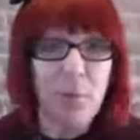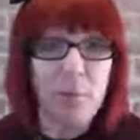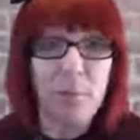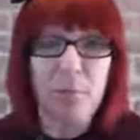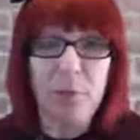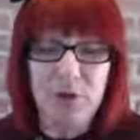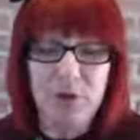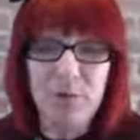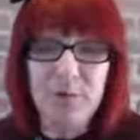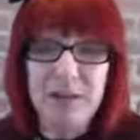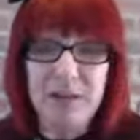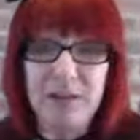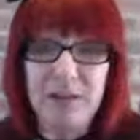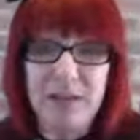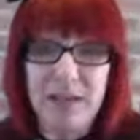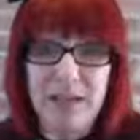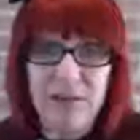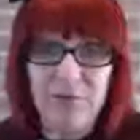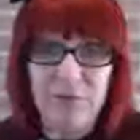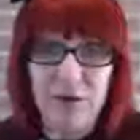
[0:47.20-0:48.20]
Put them in an
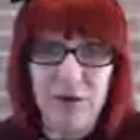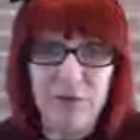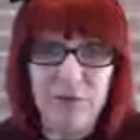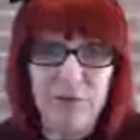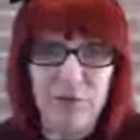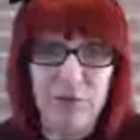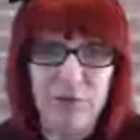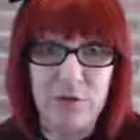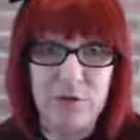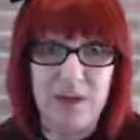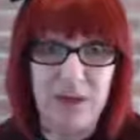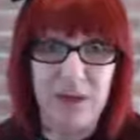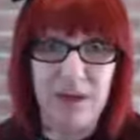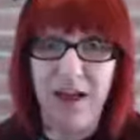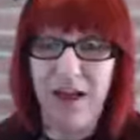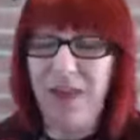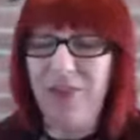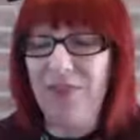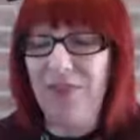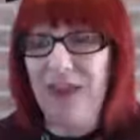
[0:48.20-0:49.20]
A4 folder,
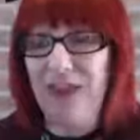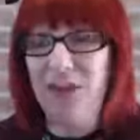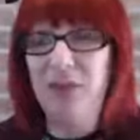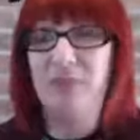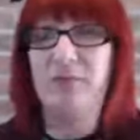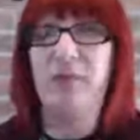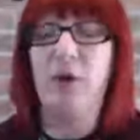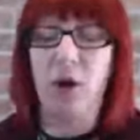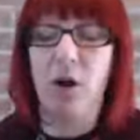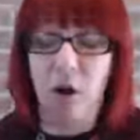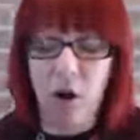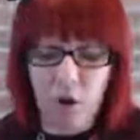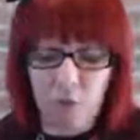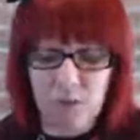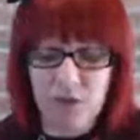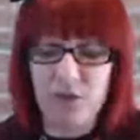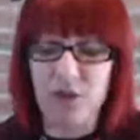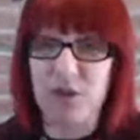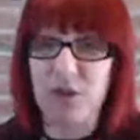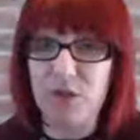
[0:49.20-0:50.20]
and then you've always
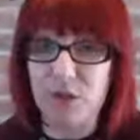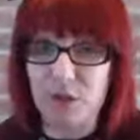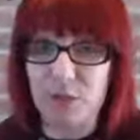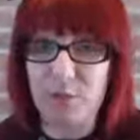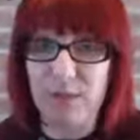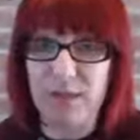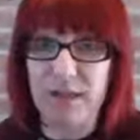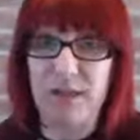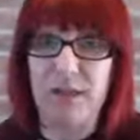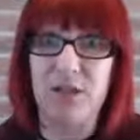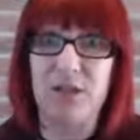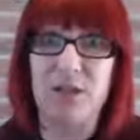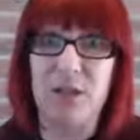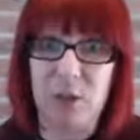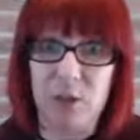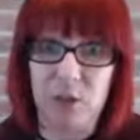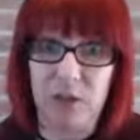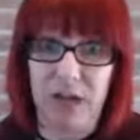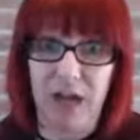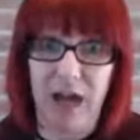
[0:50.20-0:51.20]
got something to
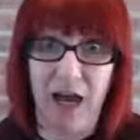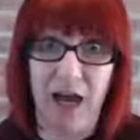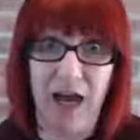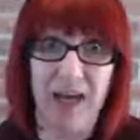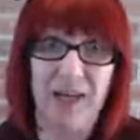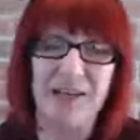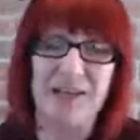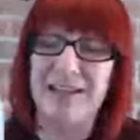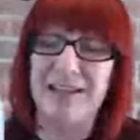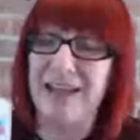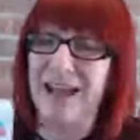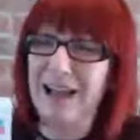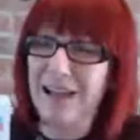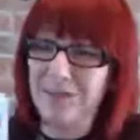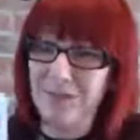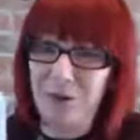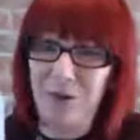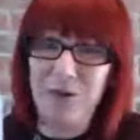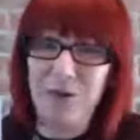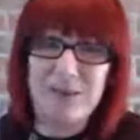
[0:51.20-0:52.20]
look at. And life
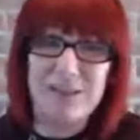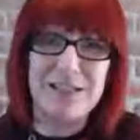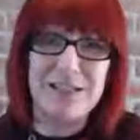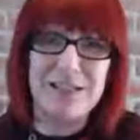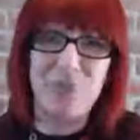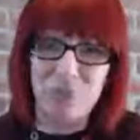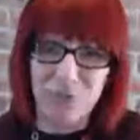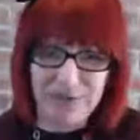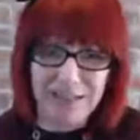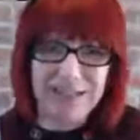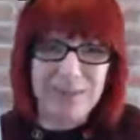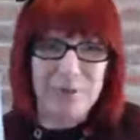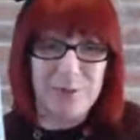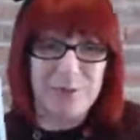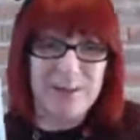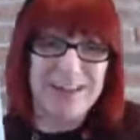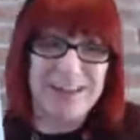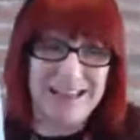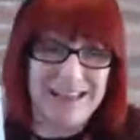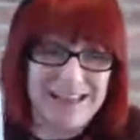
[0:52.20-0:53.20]
honestly really will
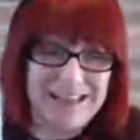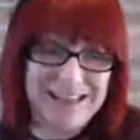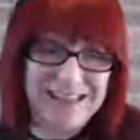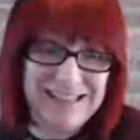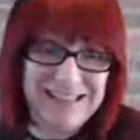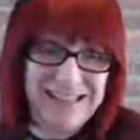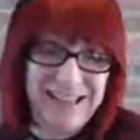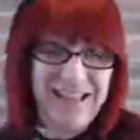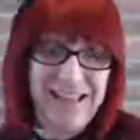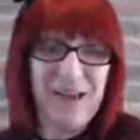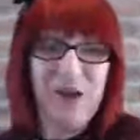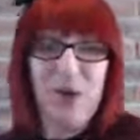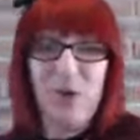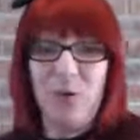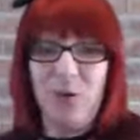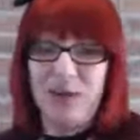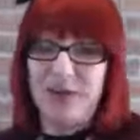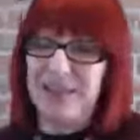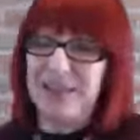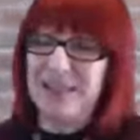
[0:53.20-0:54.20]
get easier
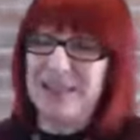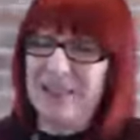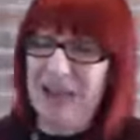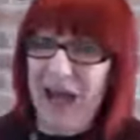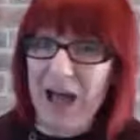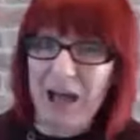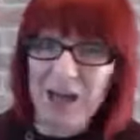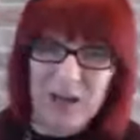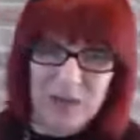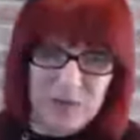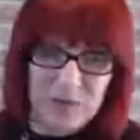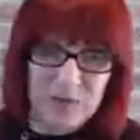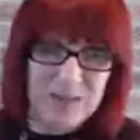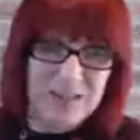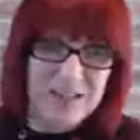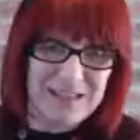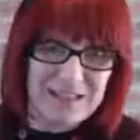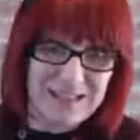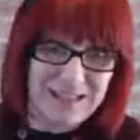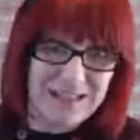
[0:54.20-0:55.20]
when you start
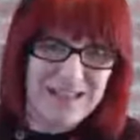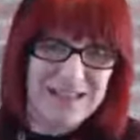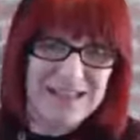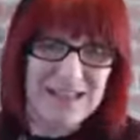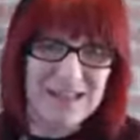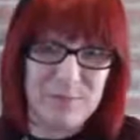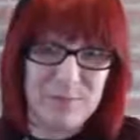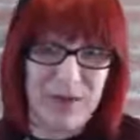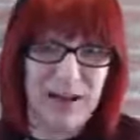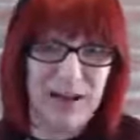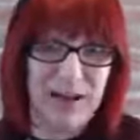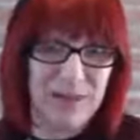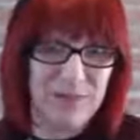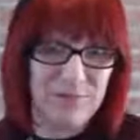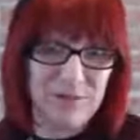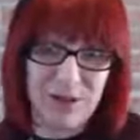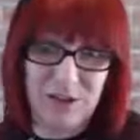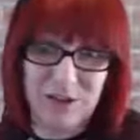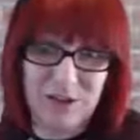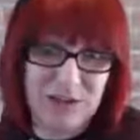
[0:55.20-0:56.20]
using these as part of
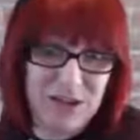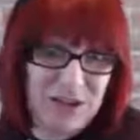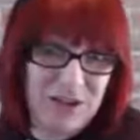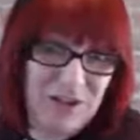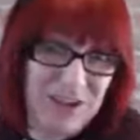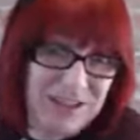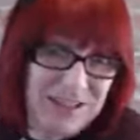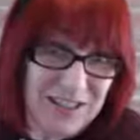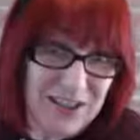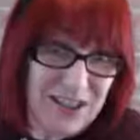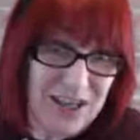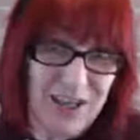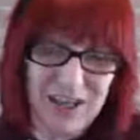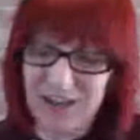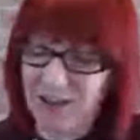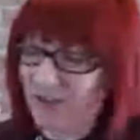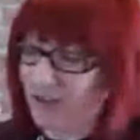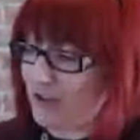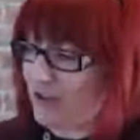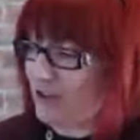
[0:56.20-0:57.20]
your strategy,
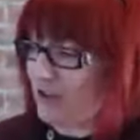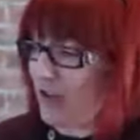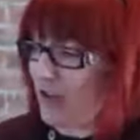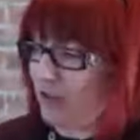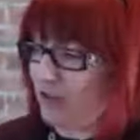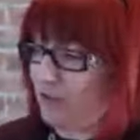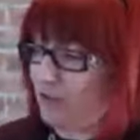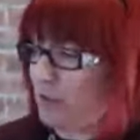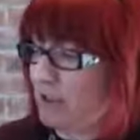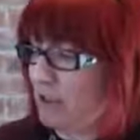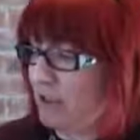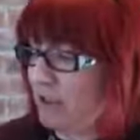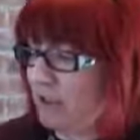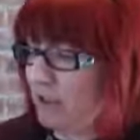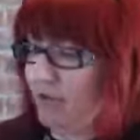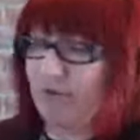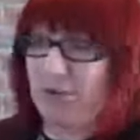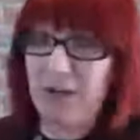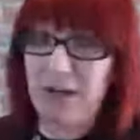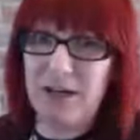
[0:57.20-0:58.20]
start
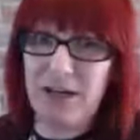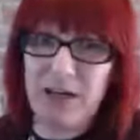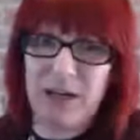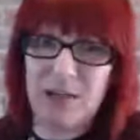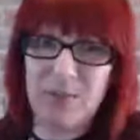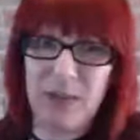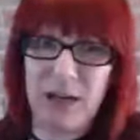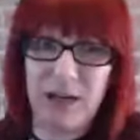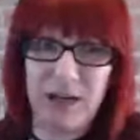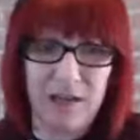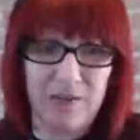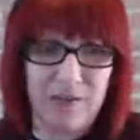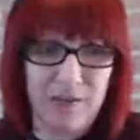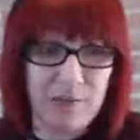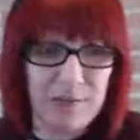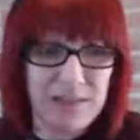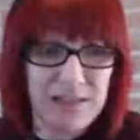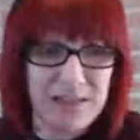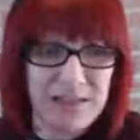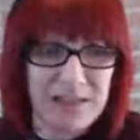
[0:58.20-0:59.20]
running it as part of your
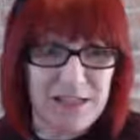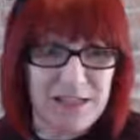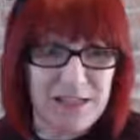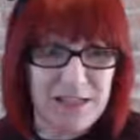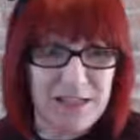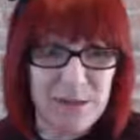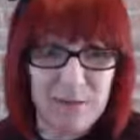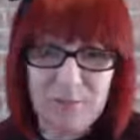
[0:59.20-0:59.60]
business.